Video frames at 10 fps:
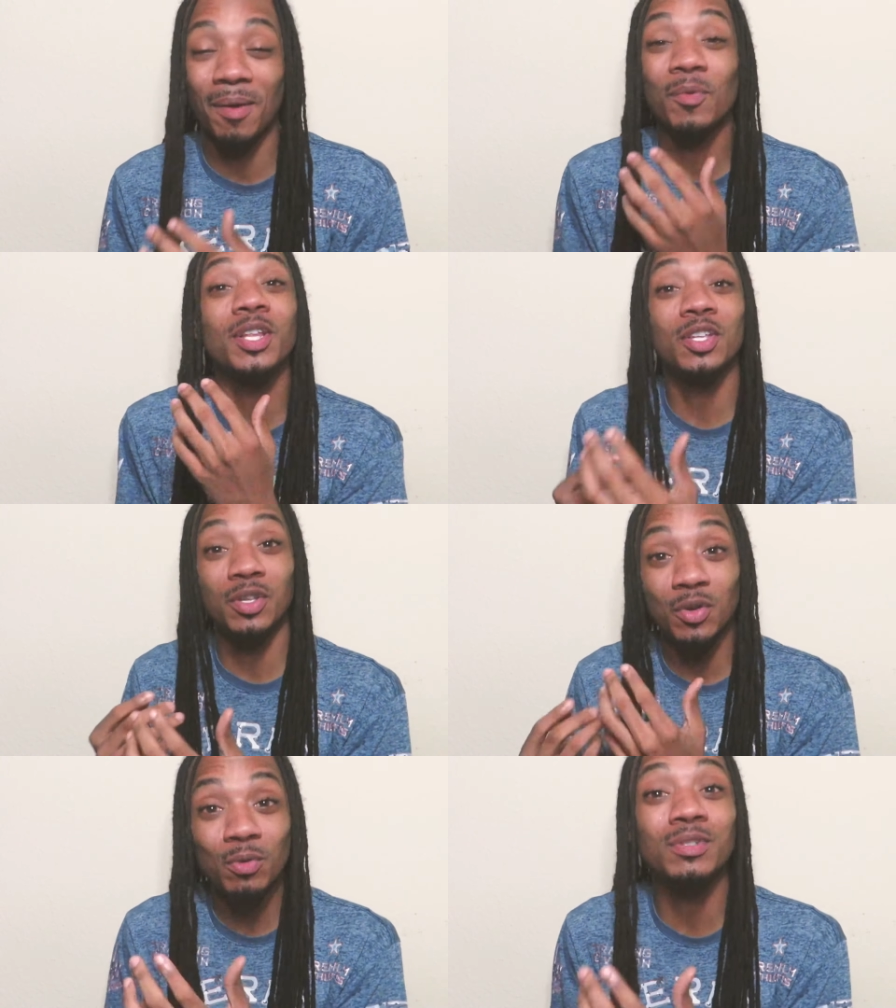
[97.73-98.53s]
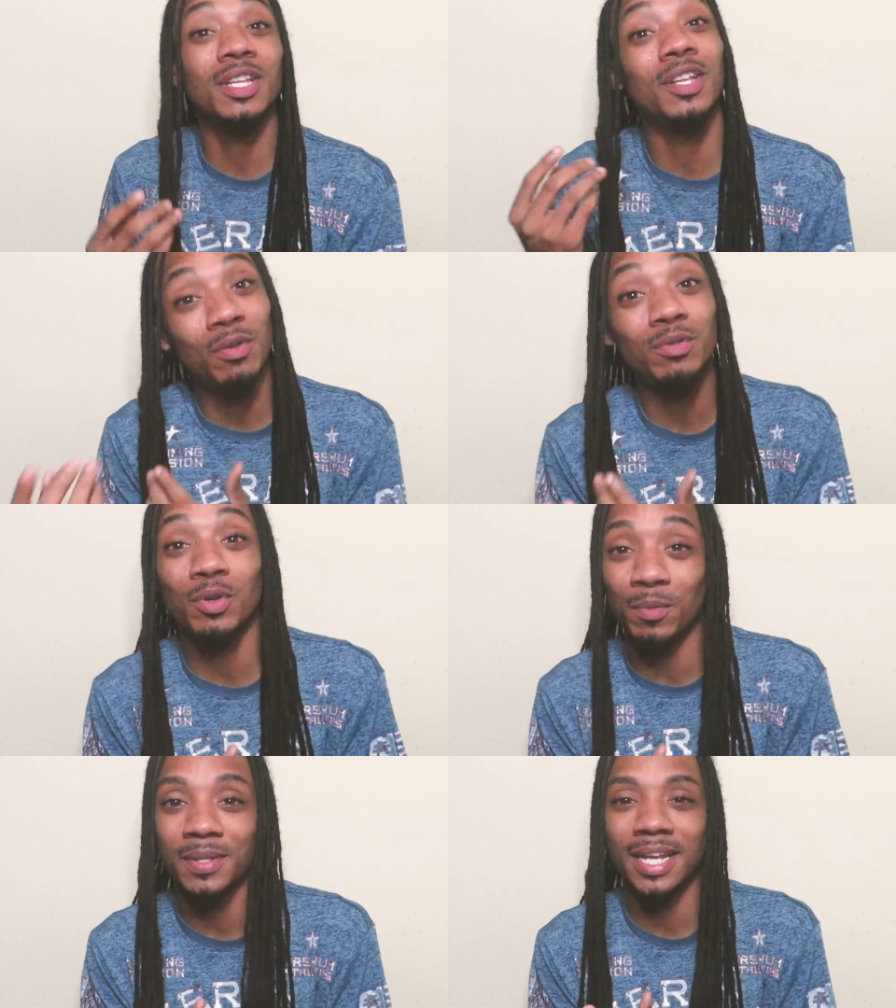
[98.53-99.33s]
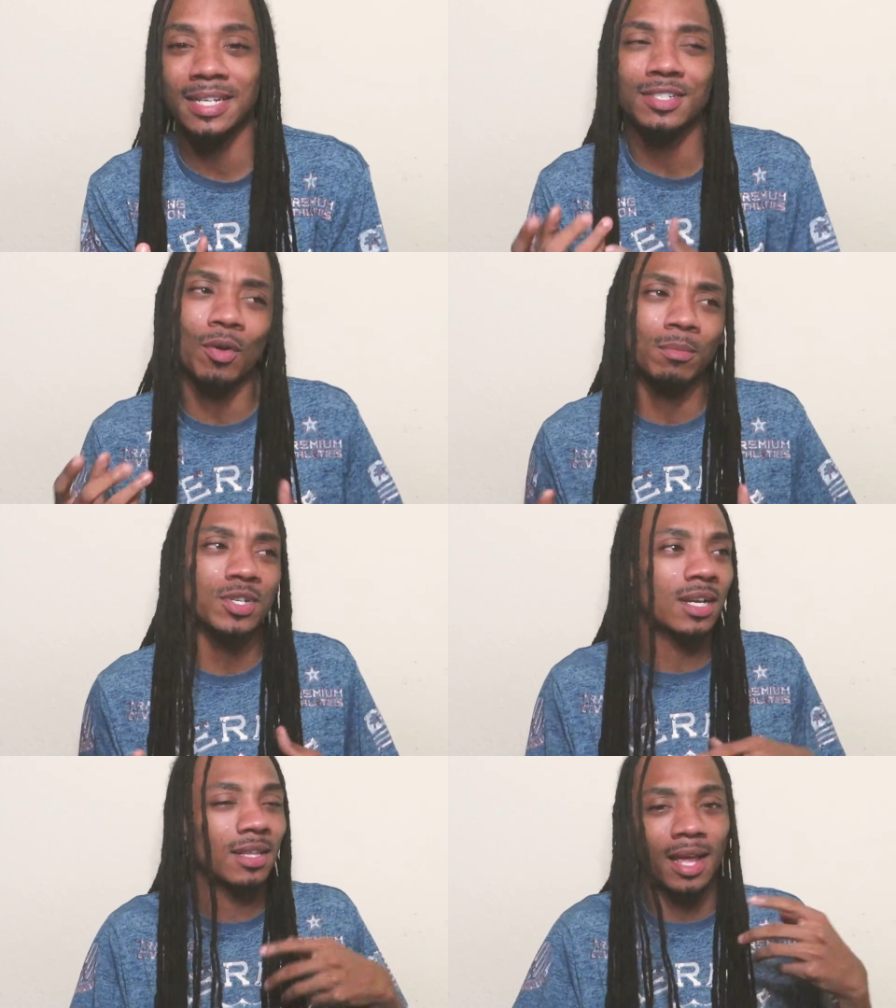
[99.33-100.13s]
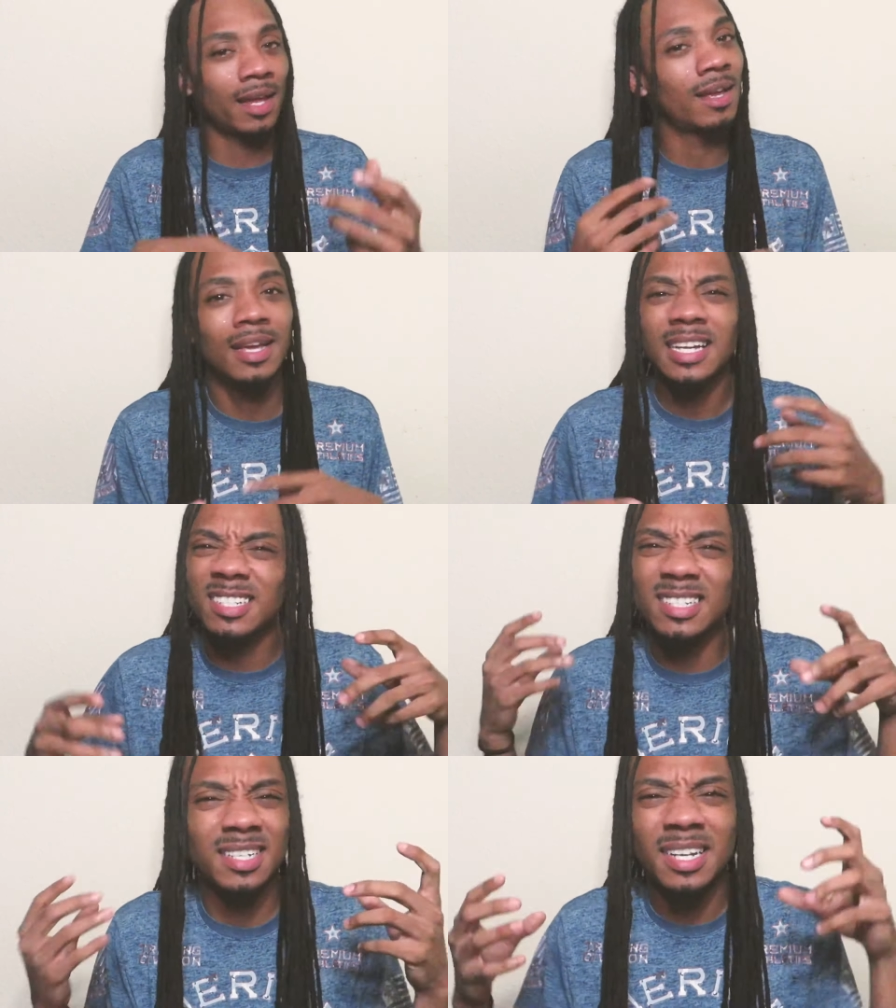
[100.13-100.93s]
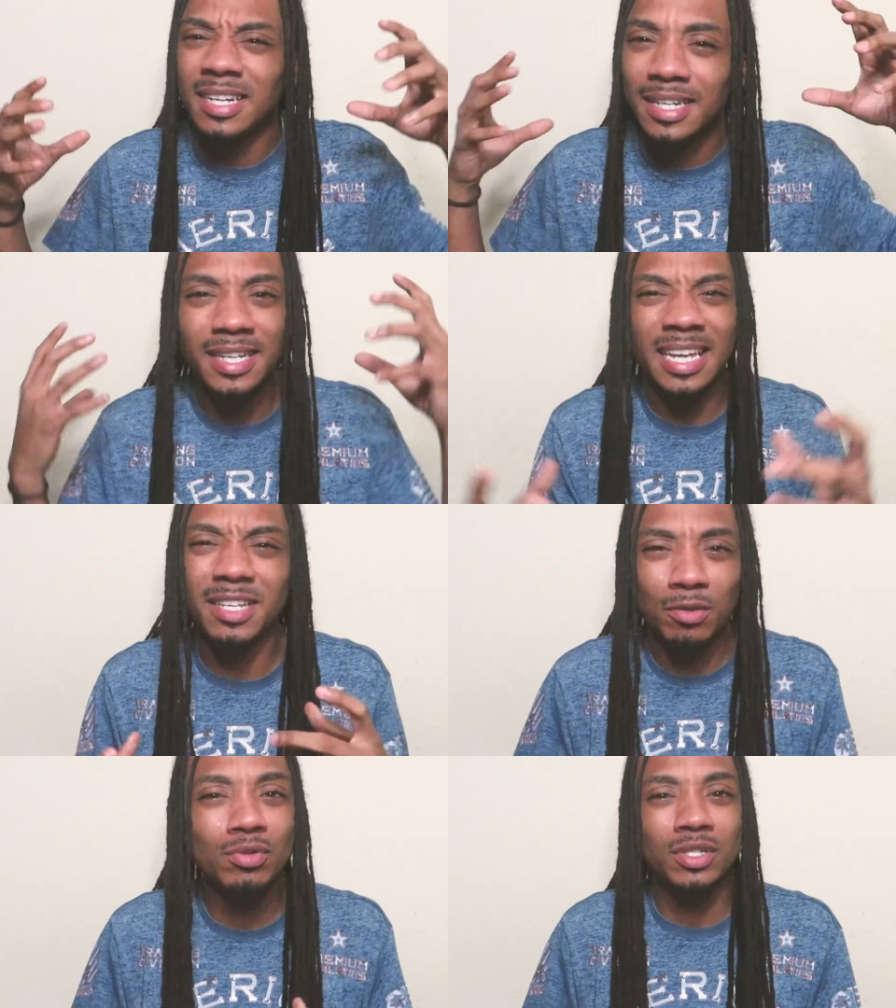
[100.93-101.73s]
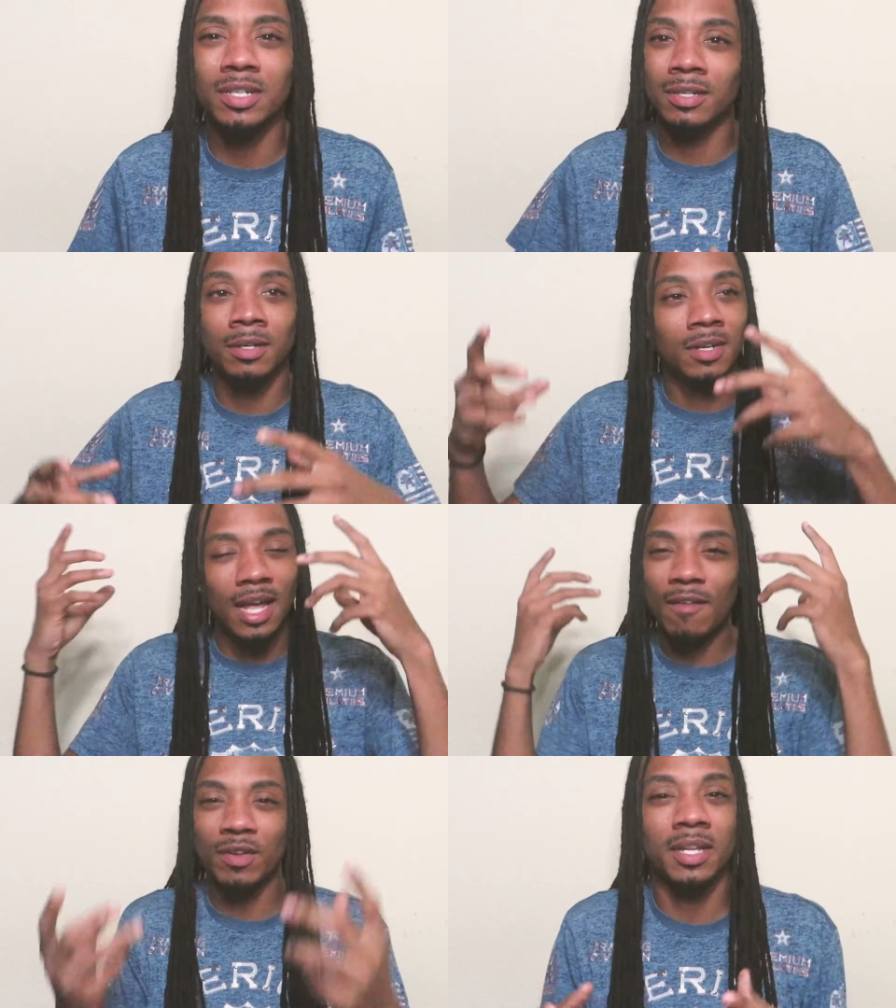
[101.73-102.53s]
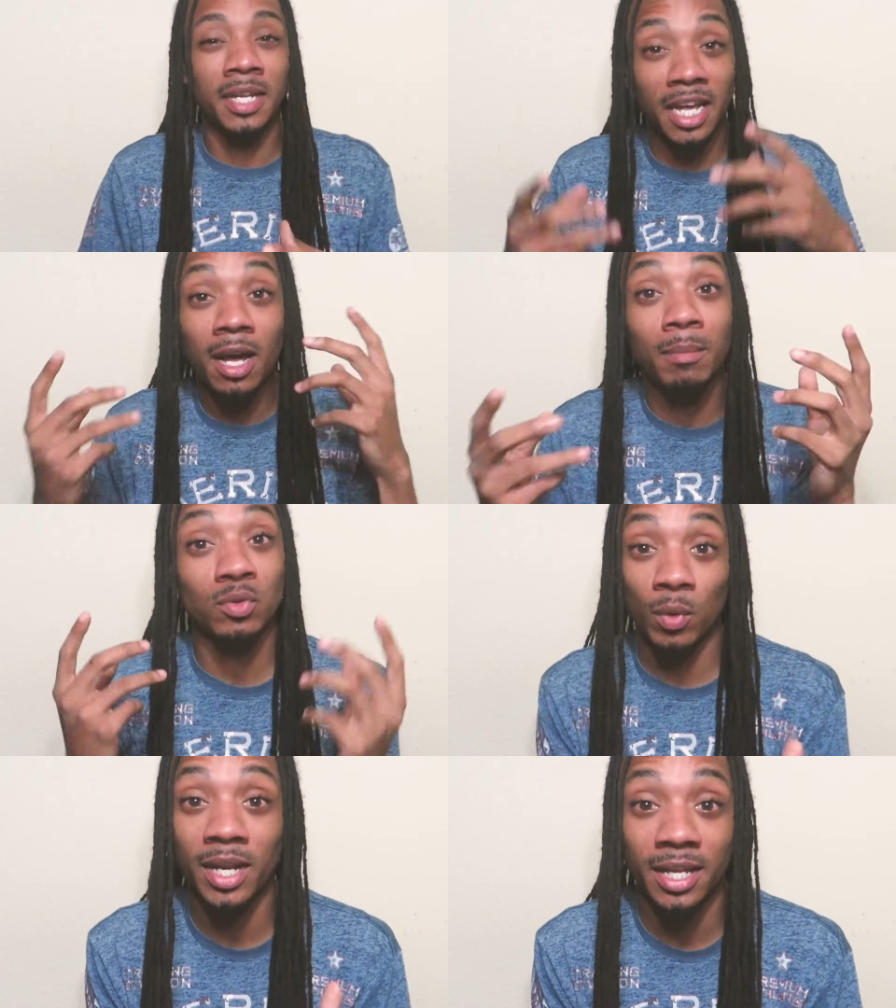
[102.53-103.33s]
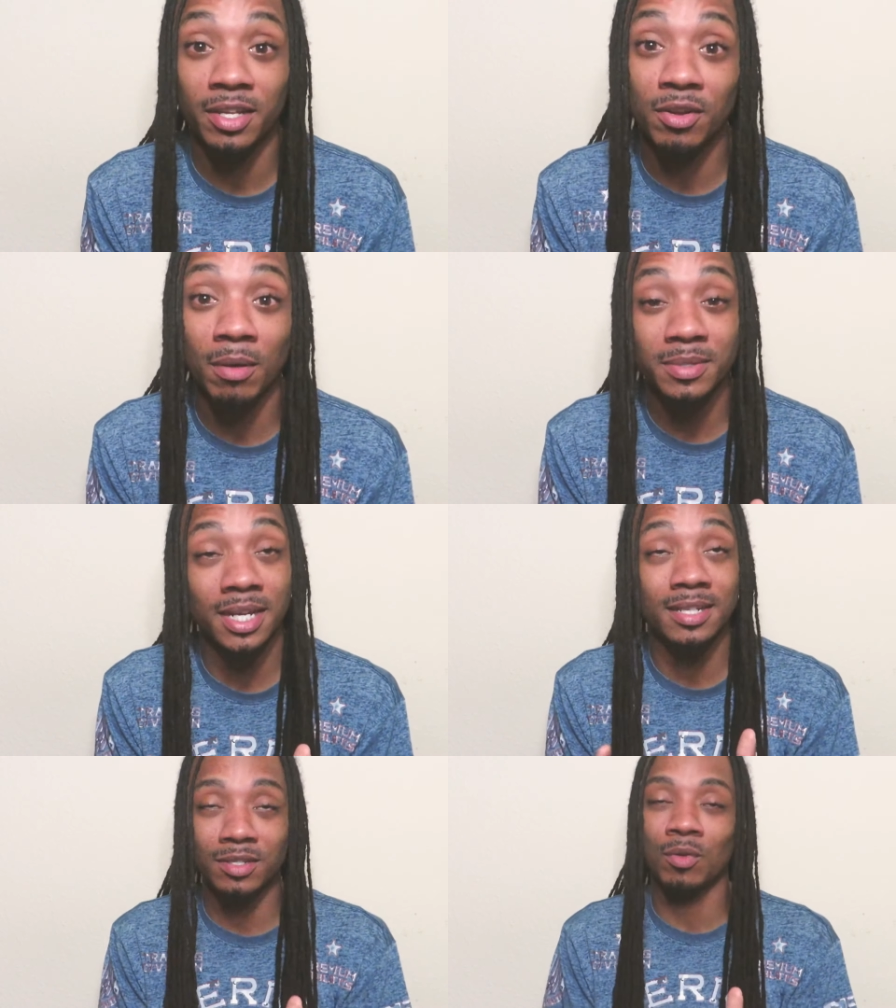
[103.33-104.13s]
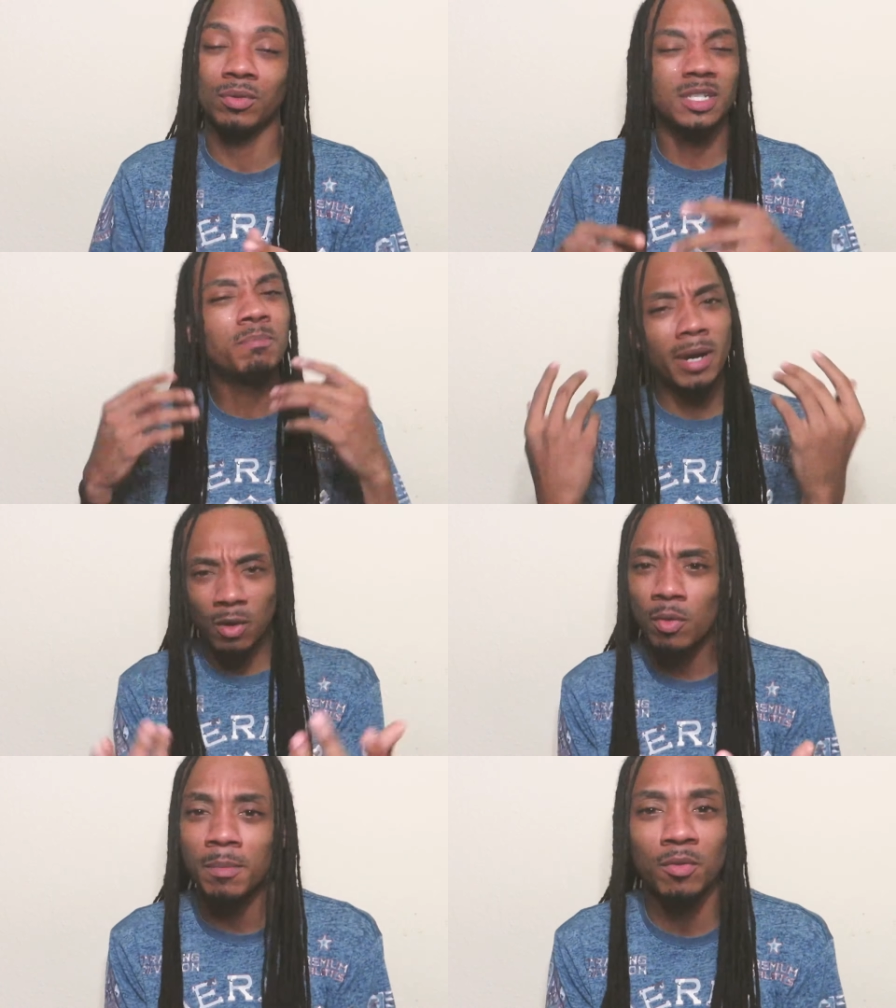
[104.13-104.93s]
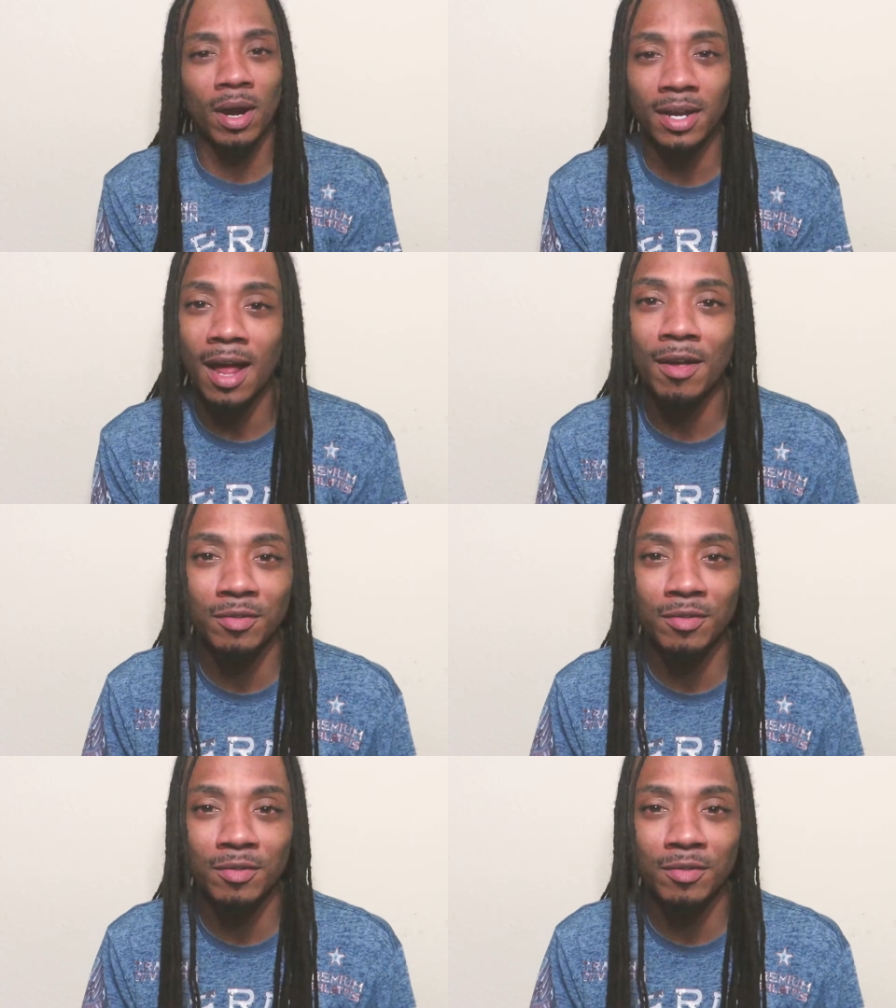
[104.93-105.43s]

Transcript: I'm really new to the YouTube thing, so I'm trying to like just get used to everything that comes with it. You know what I'm saying? So just bear with me right now.